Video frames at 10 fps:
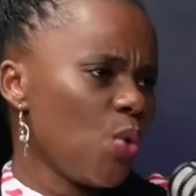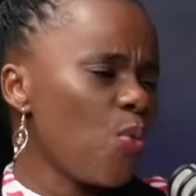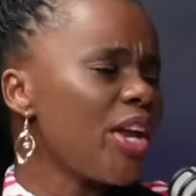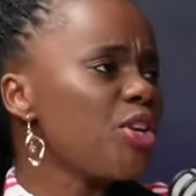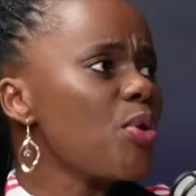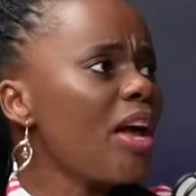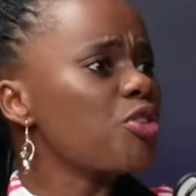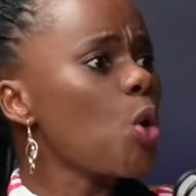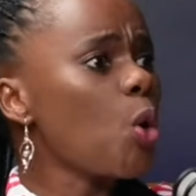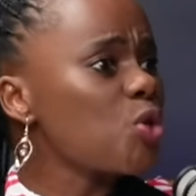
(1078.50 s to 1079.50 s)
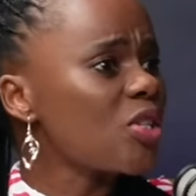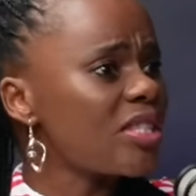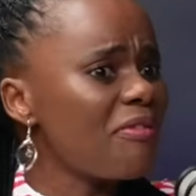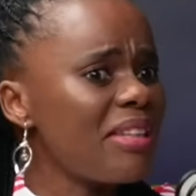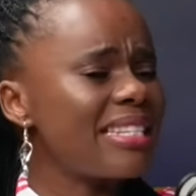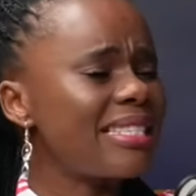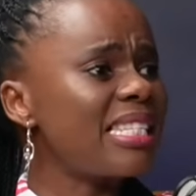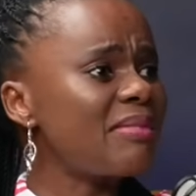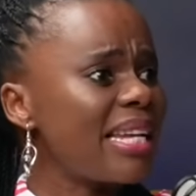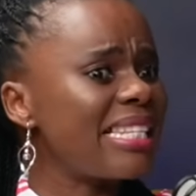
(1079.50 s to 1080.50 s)
when you have told yourself that
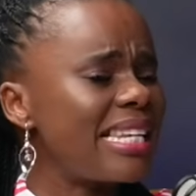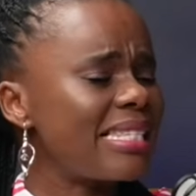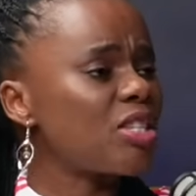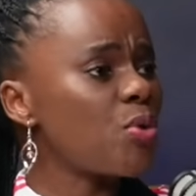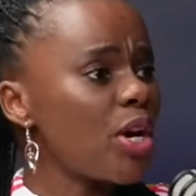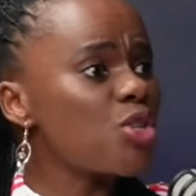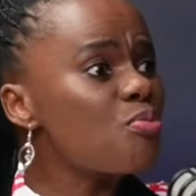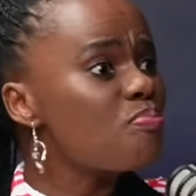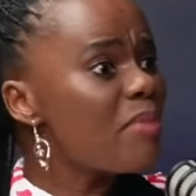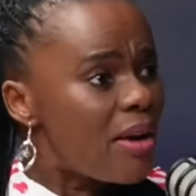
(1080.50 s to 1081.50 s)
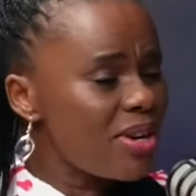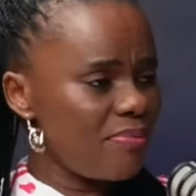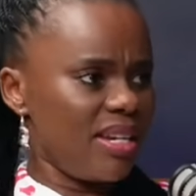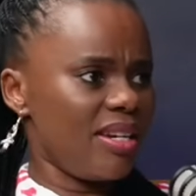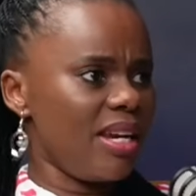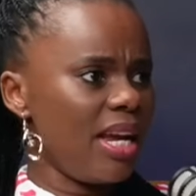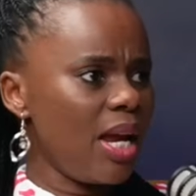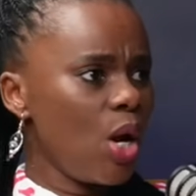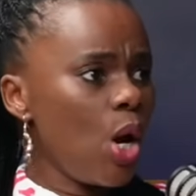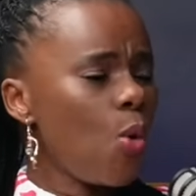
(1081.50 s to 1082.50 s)
this man says he's going to marry me, yeah.
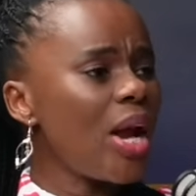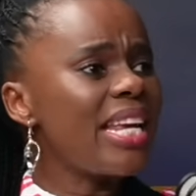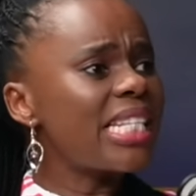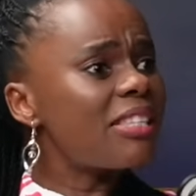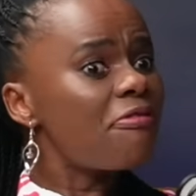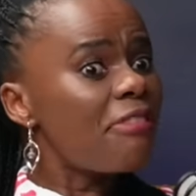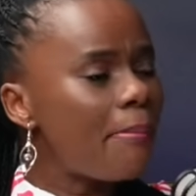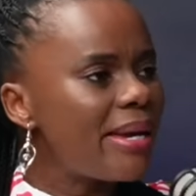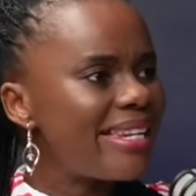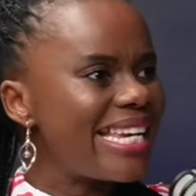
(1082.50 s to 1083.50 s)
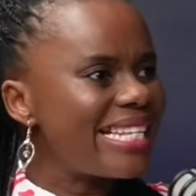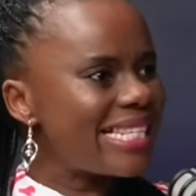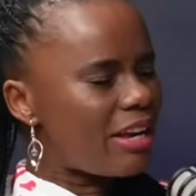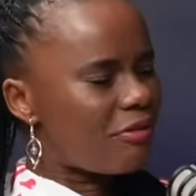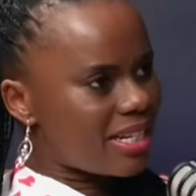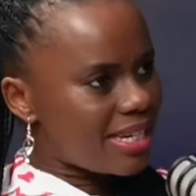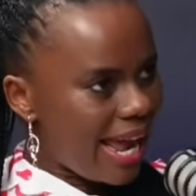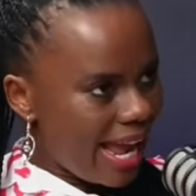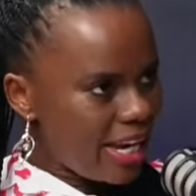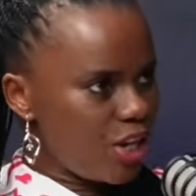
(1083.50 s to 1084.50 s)
when his family is even
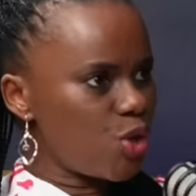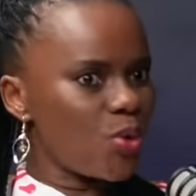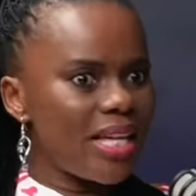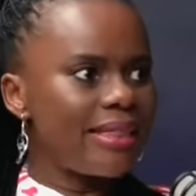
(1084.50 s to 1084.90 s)
telling you that